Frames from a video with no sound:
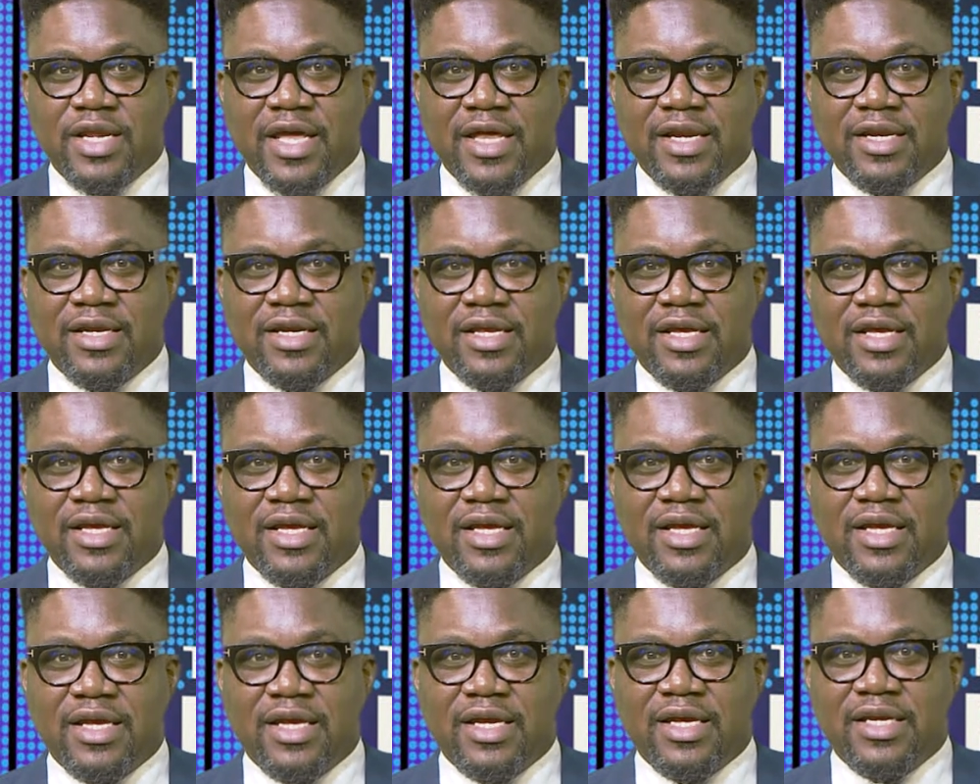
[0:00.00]
And
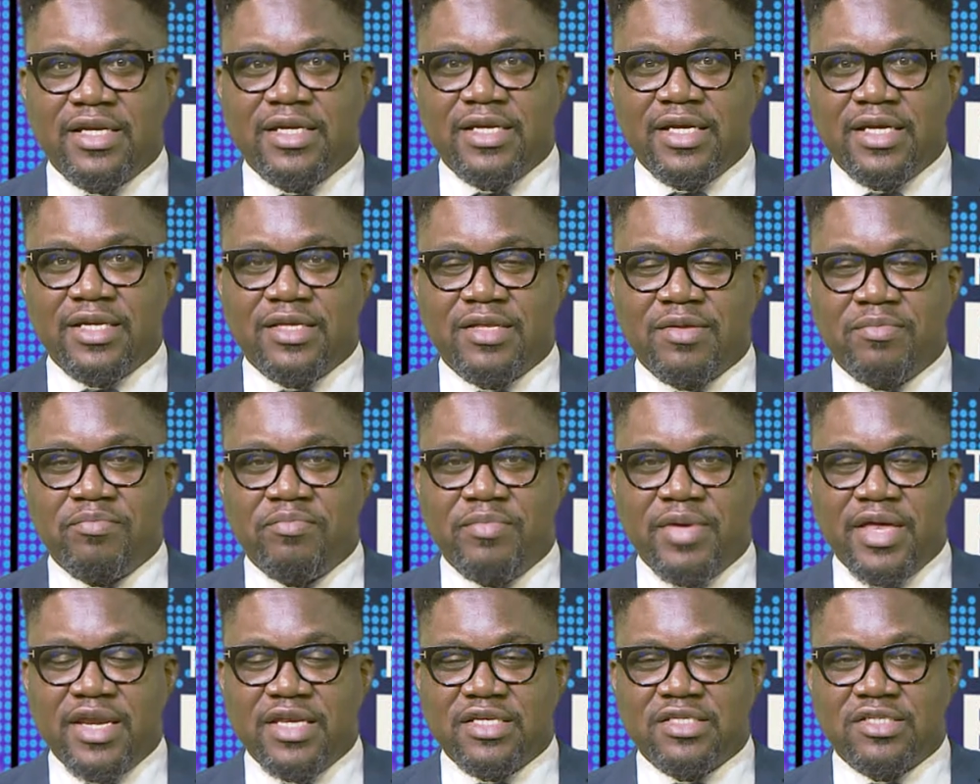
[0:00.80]
indeed, the
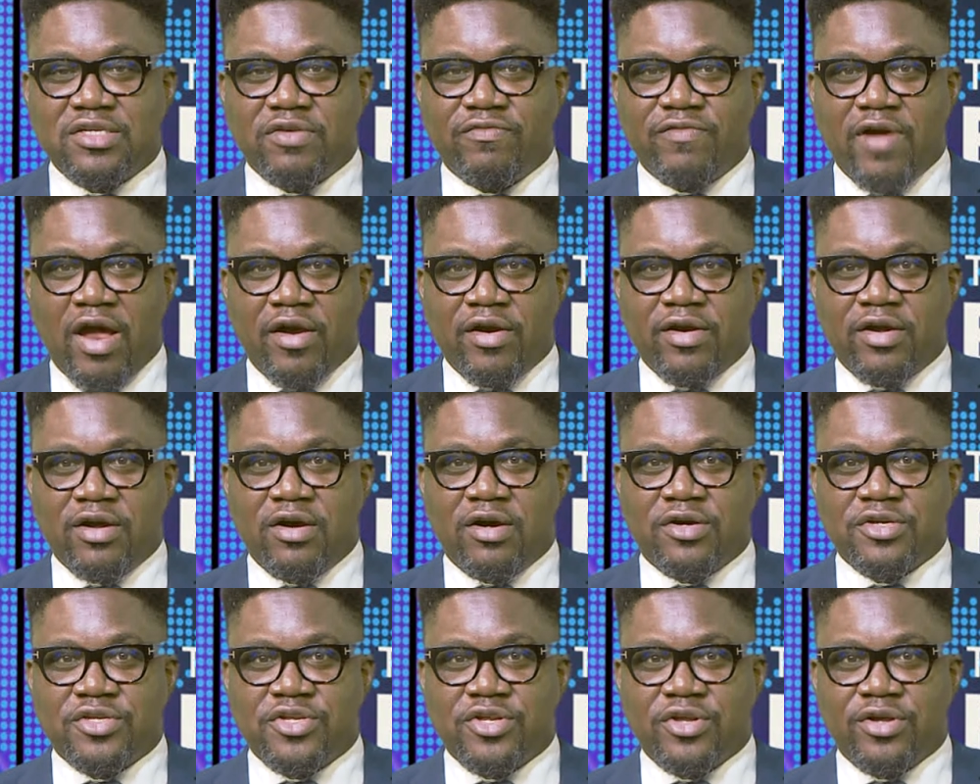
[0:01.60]
Minister of
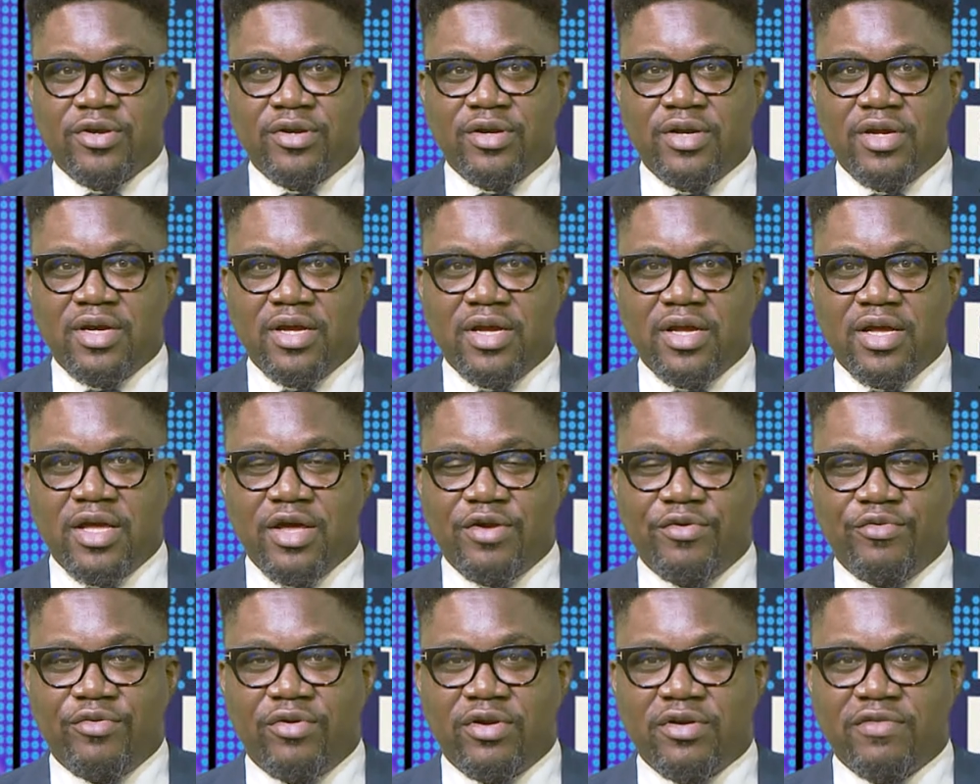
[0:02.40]
Agriculture
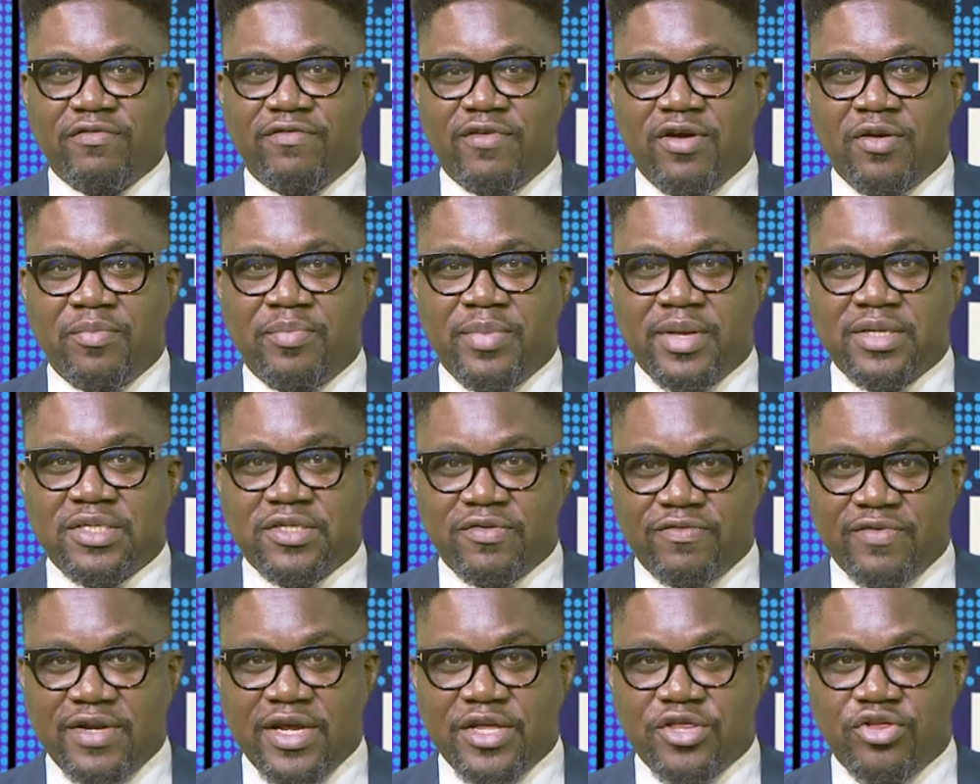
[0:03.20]
and Rural Development
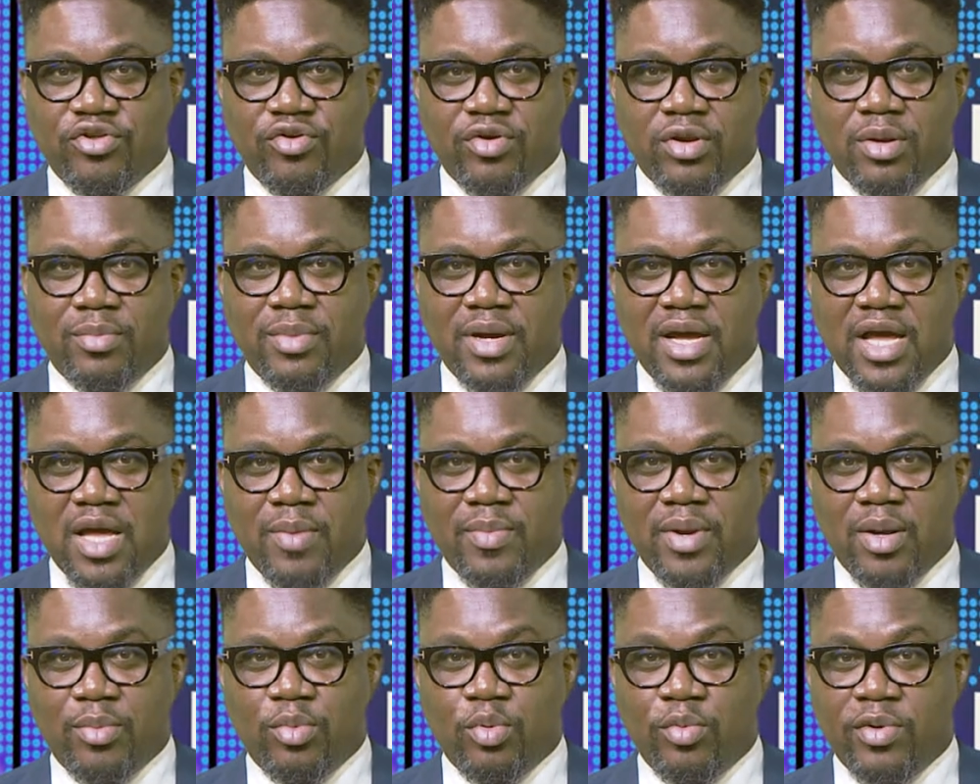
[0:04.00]
of Nigeria,
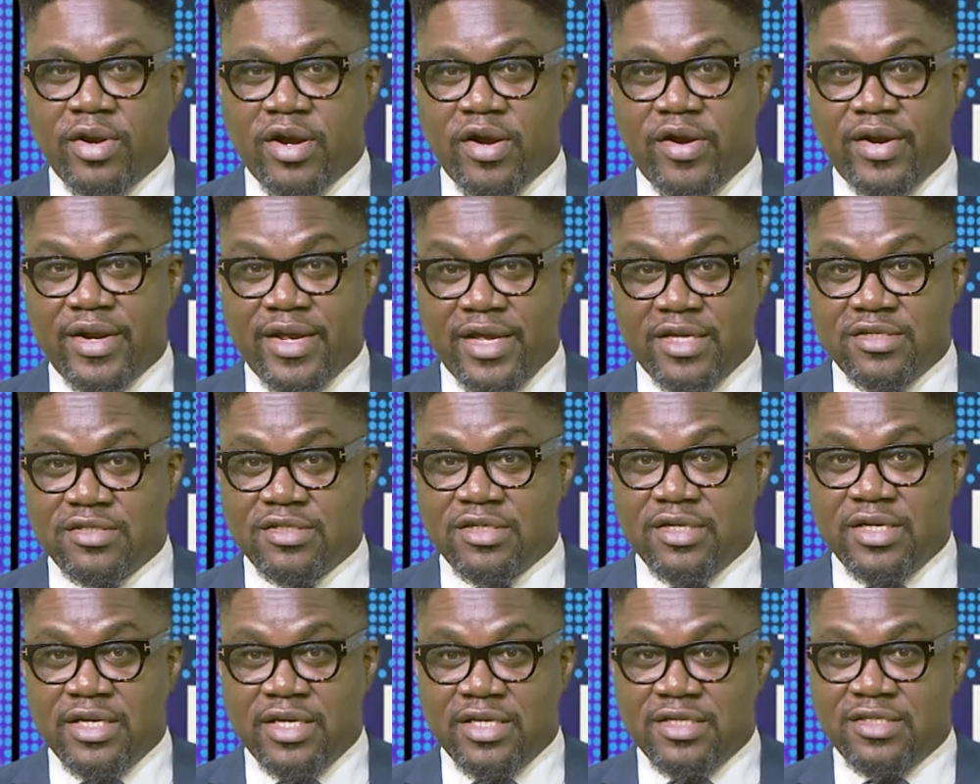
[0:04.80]
Mohammad Abubakar,
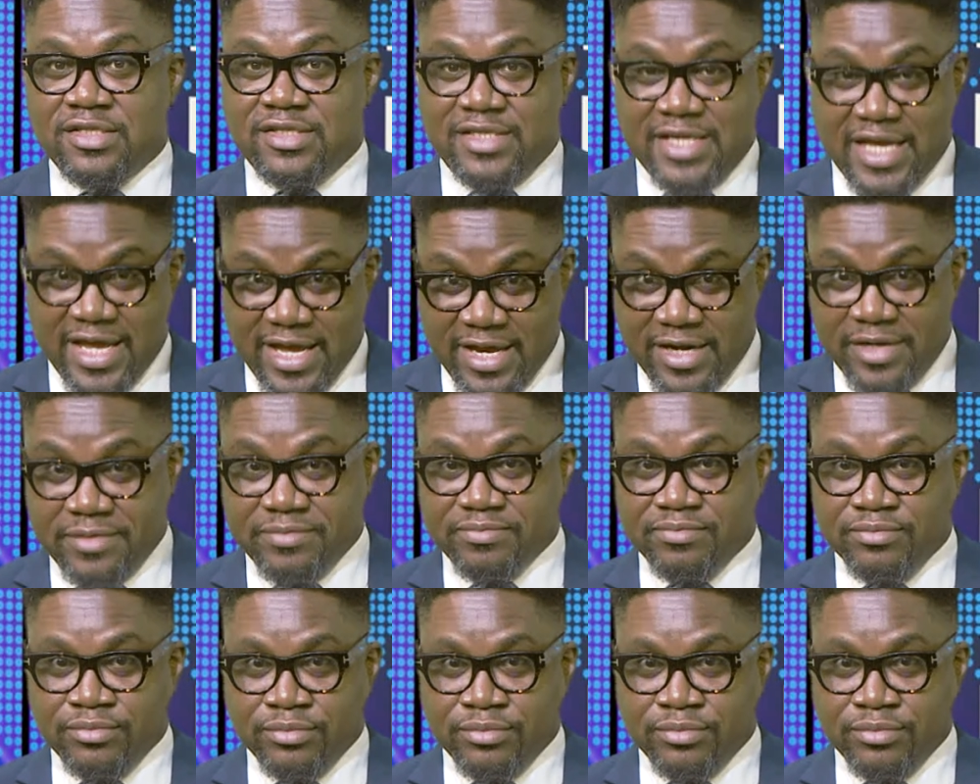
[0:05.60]
yesterday said